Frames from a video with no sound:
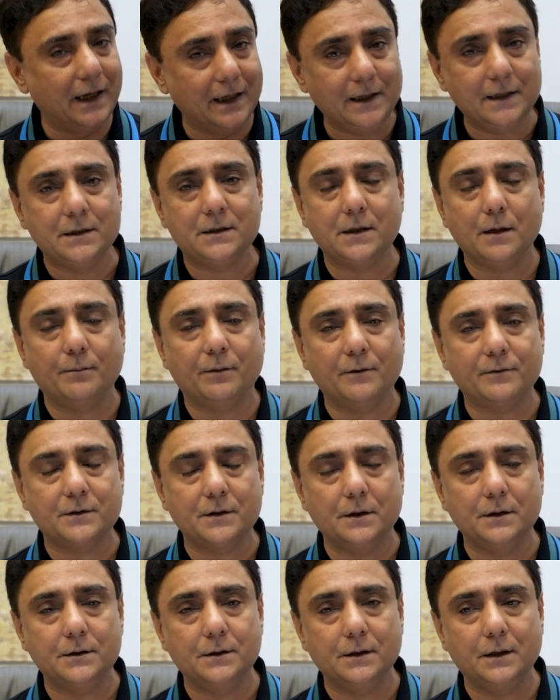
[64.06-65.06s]
any step of
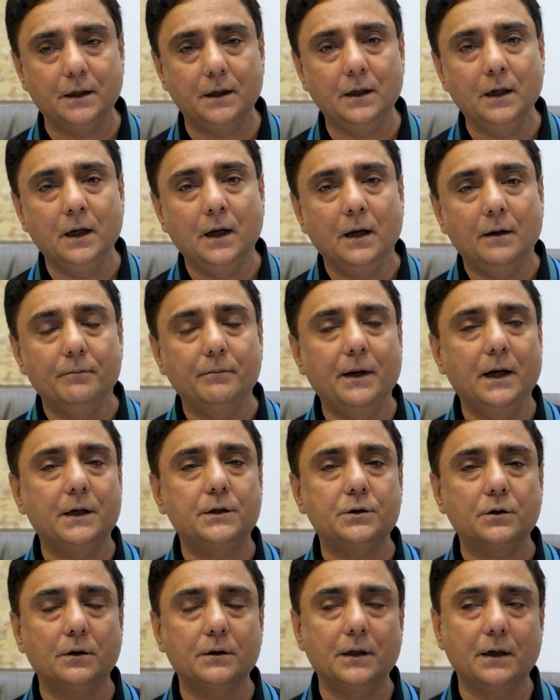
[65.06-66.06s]
surgery, make
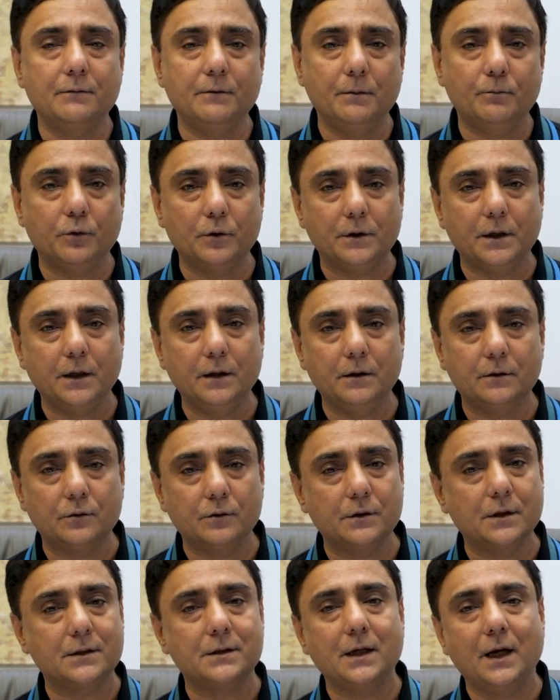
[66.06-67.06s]
sure that we put in
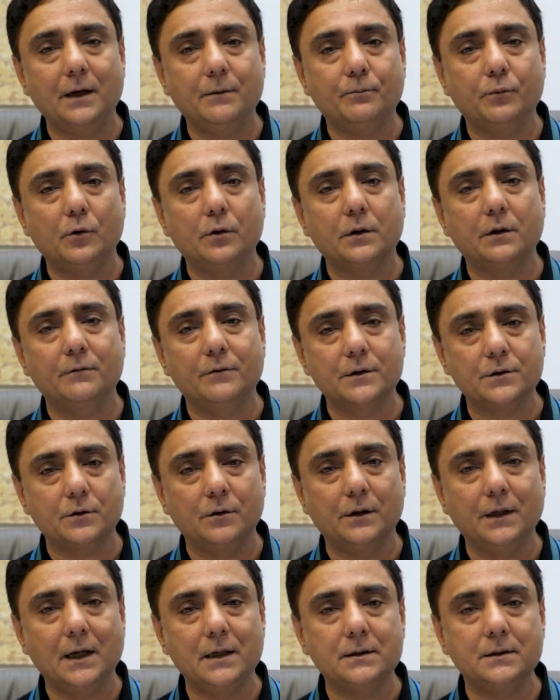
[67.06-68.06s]
through the side port a
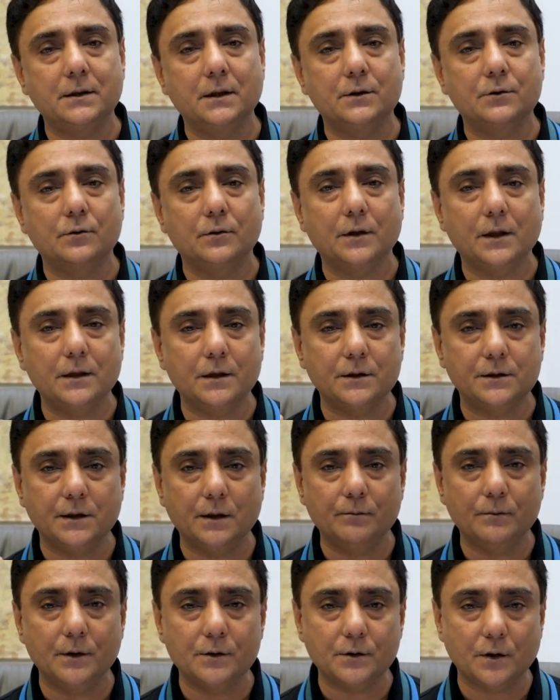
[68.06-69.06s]
viscoelastic so that the
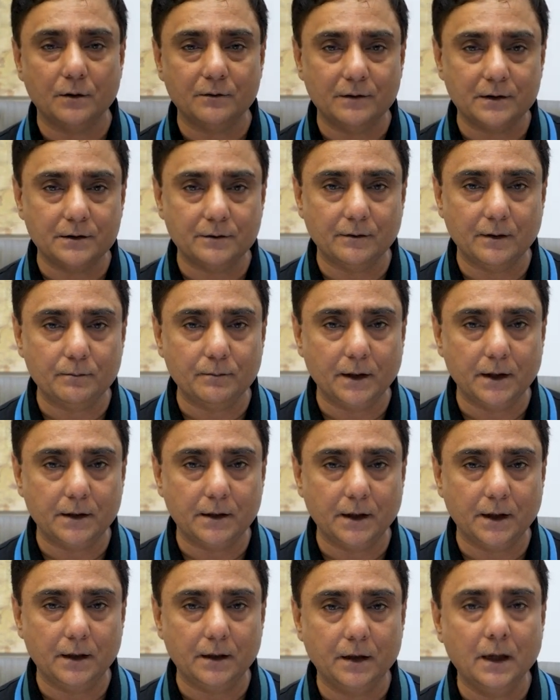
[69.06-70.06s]
chamber is always well
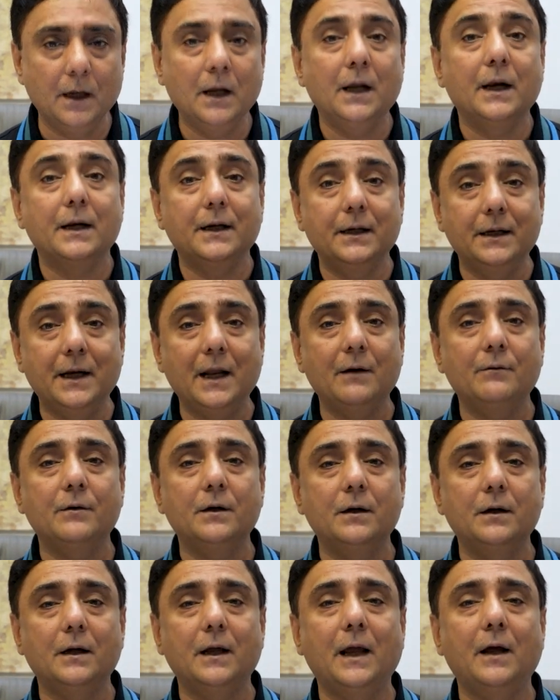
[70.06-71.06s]
maintained.
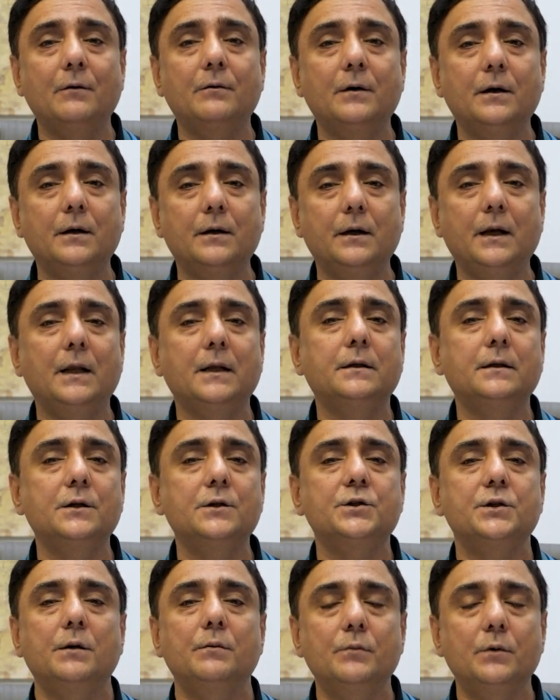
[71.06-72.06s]
Never ever let the
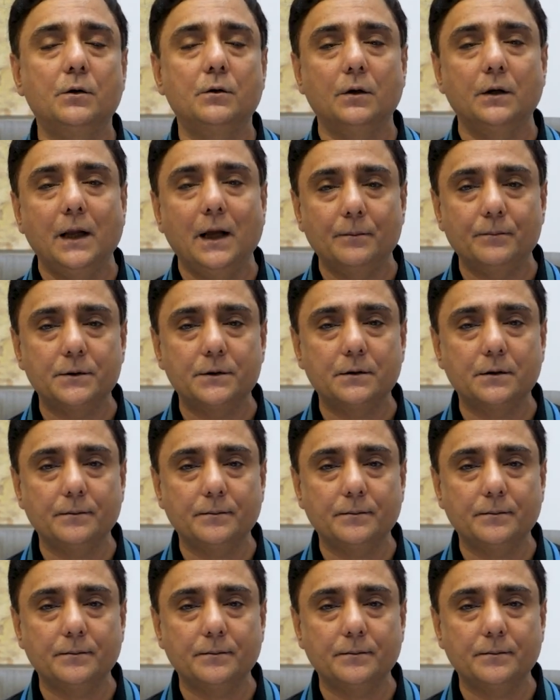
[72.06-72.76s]
chamber collapse.